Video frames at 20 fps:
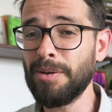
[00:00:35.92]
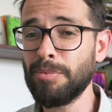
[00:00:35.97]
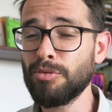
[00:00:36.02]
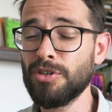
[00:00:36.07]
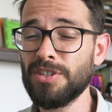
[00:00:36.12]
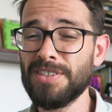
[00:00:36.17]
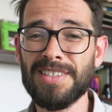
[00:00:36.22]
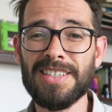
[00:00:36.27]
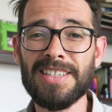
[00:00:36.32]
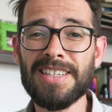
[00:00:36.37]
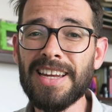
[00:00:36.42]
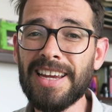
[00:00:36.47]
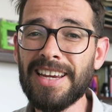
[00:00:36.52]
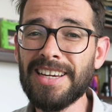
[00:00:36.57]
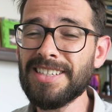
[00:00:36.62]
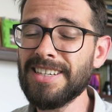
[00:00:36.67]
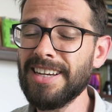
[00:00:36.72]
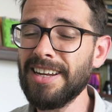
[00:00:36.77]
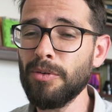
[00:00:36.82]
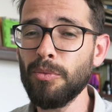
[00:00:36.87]

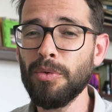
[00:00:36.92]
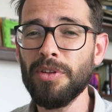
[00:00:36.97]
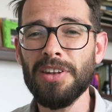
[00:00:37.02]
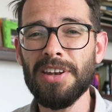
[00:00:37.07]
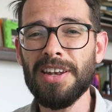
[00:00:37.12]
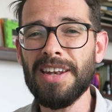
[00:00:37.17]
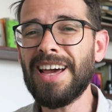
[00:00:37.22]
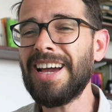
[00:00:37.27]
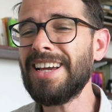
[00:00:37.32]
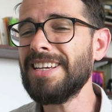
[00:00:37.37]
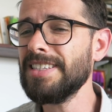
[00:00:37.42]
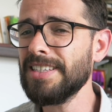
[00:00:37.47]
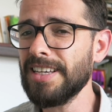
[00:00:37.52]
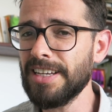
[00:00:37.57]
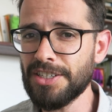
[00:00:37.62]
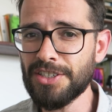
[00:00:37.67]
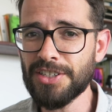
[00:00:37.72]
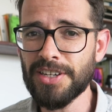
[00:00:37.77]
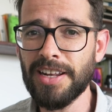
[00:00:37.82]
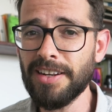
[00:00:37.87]
presentation with a nice
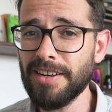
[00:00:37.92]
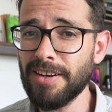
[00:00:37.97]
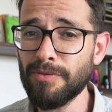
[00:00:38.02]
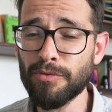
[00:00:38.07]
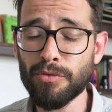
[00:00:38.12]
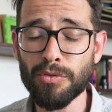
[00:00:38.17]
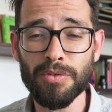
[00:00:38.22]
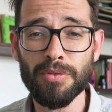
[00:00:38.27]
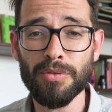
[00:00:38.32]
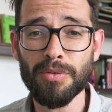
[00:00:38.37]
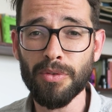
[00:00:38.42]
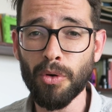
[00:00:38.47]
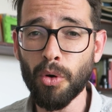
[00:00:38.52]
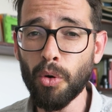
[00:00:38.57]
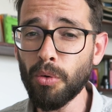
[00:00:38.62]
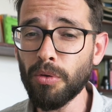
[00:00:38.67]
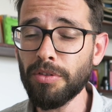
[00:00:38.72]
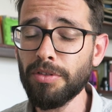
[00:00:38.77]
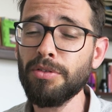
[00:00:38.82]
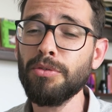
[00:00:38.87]
agenda for the
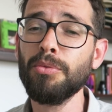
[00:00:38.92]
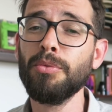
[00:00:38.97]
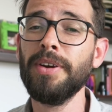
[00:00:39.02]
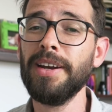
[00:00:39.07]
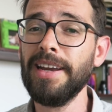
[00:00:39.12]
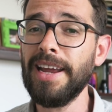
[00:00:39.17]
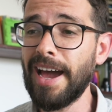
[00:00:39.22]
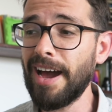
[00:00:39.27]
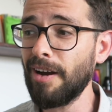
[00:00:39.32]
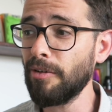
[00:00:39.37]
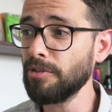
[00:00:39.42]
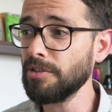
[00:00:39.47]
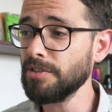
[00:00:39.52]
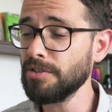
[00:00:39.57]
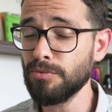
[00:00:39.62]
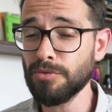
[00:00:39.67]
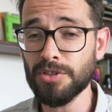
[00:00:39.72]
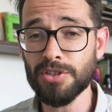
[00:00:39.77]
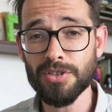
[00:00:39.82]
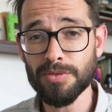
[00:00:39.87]
whole 3
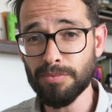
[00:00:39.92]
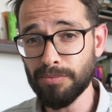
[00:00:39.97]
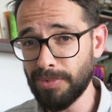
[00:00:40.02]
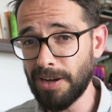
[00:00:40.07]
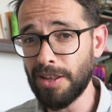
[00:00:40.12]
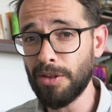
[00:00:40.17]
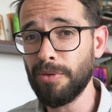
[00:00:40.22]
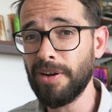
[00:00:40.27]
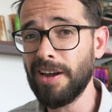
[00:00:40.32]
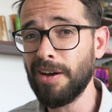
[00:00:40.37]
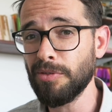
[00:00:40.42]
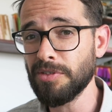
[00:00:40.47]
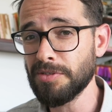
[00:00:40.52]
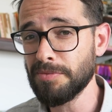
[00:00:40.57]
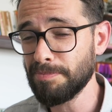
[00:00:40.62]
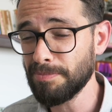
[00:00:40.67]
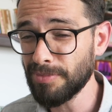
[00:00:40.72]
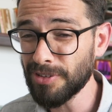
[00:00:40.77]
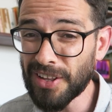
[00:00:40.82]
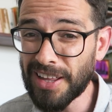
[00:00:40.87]
hours, which, by the way, I was
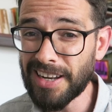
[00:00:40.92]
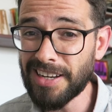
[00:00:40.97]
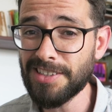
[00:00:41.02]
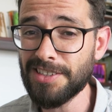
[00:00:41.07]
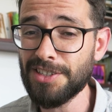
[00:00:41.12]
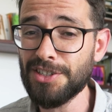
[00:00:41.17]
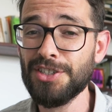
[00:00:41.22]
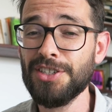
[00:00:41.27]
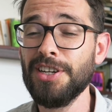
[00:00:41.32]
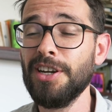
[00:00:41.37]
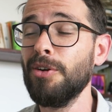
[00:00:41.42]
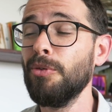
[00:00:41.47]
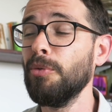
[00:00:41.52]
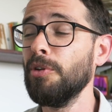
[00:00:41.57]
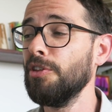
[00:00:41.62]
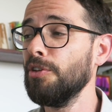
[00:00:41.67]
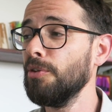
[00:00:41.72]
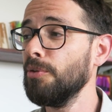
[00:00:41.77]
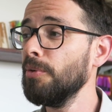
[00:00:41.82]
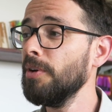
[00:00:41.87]
planning to share
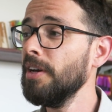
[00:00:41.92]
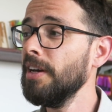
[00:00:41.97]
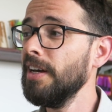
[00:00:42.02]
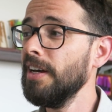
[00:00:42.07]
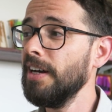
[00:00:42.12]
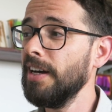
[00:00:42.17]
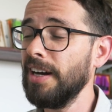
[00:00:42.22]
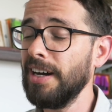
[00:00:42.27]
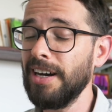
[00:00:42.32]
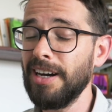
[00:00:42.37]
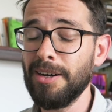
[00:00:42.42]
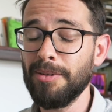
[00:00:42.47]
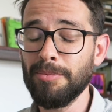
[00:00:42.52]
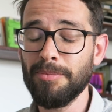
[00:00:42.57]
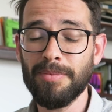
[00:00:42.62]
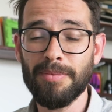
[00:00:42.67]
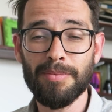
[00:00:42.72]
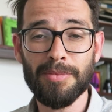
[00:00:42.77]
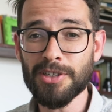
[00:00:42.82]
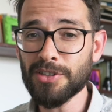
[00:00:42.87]
with you
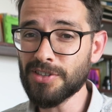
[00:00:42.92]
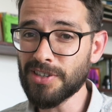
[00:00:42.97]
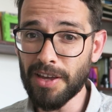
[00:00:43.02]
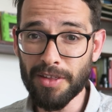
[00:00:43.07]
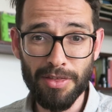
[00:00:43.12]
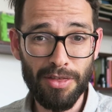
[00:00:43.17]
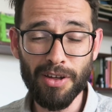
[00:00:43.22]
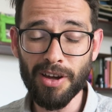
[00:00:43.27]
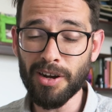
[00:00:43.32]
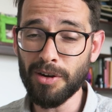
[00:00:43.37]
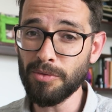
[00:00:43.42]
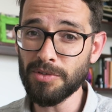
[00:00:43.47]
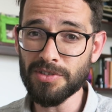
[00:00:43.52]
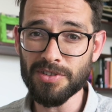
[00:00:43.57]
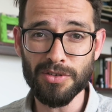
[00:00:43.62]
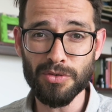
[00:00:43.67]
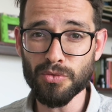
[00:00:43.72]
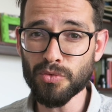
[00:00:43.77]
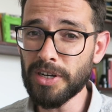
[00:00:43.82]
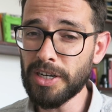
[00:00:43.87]
because I thought it was
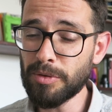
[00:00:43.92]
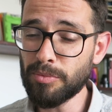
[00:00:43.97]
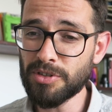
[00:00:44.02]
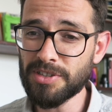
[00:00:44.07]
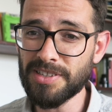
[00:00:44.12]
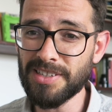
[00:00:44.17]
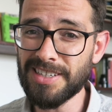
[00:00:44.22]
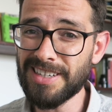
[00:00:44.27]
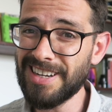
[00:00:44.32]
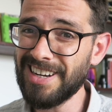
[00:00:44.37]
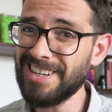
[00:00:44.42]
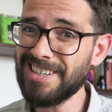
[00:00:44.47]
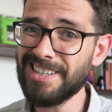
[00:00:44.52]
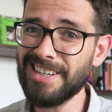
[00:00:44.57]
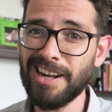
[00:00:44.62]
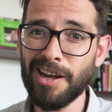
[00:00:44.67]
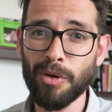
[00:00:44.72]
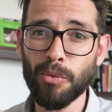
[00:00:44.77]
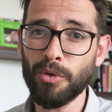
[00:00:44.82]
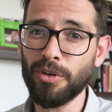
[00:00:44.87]
a great
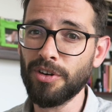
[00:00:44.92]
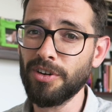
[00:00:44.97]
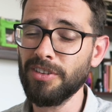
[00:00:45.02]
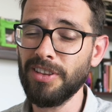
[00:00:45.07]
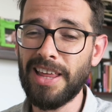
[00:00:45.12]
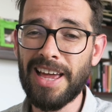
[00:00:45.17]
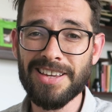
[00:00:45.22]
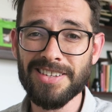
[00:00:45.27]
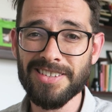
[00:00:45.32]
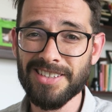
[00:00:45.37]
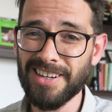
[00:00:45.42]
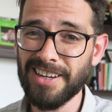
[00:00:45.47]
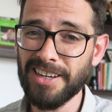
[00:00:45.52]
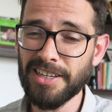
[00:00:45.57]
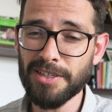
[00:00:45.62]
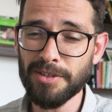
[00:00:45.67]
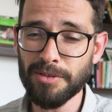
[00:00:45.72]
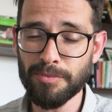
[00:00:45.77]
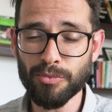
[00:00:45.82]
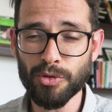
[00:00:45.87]
presentation. I worked last
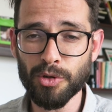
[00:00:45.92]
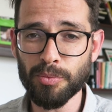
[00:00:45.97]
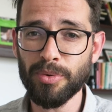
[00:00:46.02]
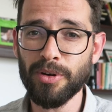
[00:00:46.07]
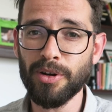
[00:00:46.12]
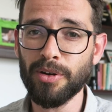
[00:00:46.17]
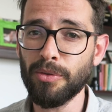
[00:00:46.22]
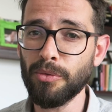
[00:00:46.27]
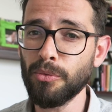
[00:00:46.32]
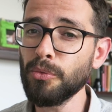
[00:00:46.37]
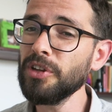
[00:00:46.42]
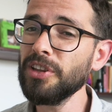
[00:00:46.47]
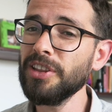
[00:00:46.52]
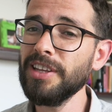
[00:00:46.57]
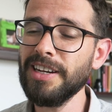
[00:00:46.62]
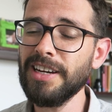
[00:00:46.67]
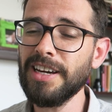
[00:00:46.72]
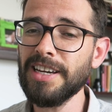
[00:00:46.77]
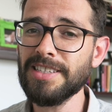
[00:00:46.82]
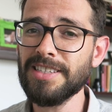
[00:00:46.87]
night to prepare a
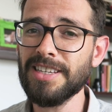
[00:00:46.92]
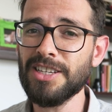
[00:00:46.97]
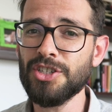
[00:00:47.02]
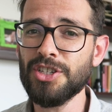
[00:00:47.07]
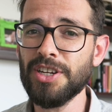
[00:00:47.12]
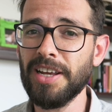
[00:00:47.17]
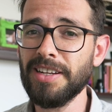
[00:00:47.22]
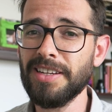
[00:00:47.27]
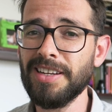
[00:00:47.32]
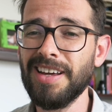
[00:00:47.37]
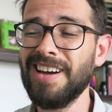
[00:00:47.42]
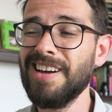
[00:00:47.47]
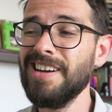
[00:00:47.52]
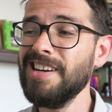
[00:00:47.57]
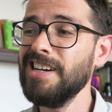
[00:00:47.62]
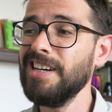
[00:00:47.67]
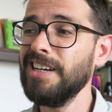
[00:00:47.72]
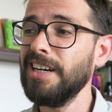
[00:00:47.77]
really nice agenda